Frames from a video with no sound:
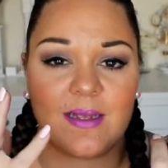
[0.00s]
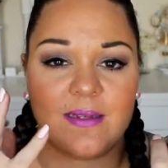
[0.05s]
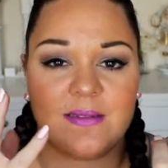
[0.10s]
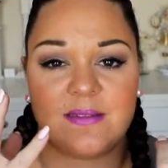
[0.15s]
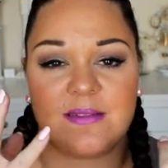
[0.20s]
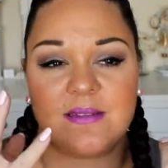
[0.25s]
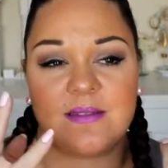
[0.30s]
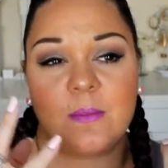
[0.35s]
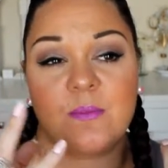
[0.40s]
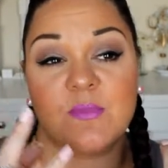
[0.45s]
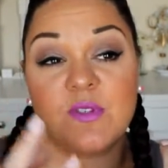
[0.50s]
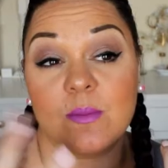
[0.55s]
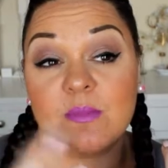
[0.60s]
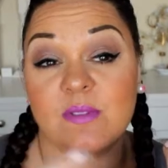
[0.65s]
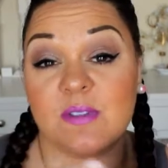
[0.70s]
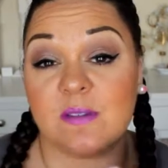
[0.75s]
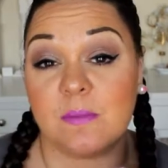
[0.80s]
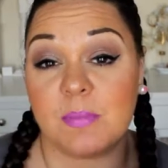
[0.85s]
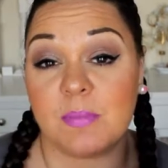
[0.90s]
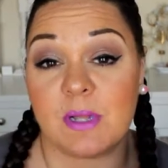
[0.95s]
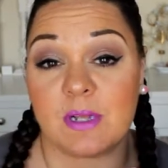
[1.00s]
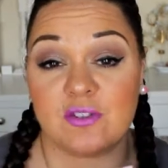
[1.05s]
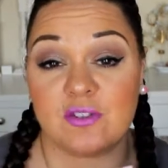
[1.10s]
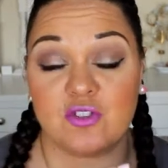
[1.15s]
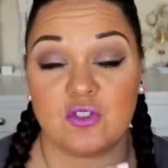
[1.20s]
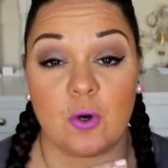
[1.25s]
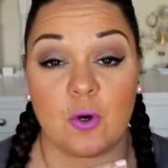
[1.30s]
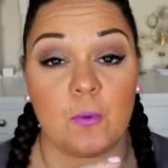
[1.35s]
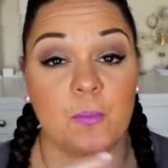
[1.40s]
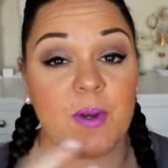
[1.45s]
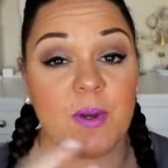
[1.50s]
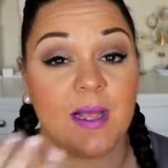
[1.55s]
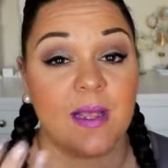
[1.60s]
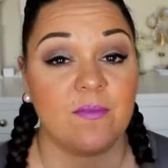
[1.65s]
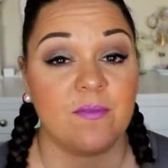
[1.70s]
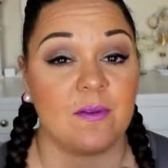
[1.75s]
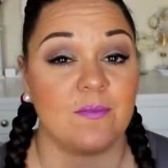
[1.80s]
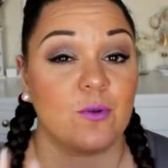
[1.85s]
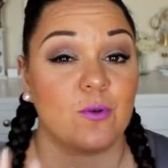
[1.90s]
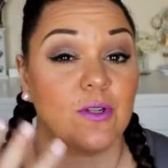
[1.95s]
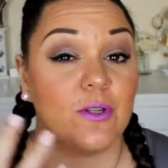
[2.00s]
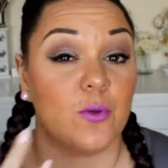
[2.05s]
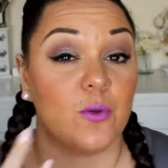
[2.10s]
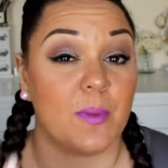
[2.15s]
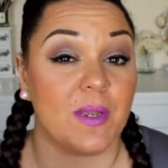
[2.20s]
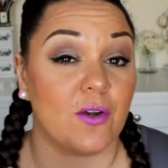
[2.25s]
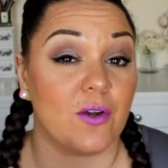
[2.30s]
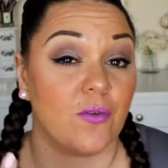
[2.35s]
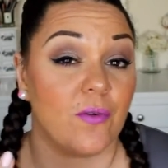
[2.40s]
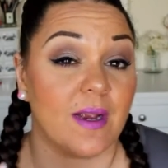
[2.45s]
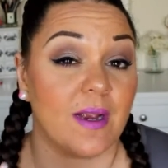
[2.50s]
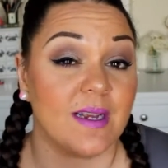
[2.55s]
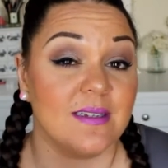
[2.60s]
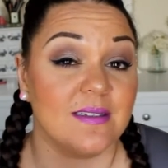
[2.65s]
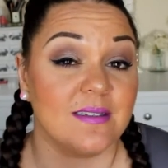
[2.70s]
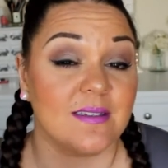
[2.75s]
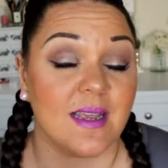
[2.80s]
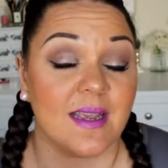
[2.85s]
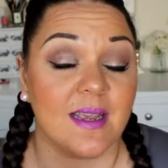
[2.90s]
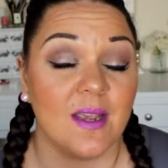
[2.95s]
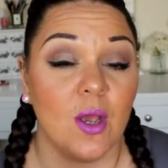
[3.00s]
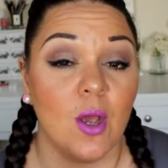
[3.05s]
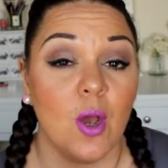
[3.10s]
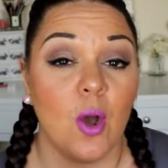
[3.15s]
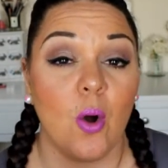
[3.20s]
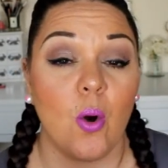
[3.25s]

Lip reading: as sometimes as a blush topper if I've gone a little bit crazy,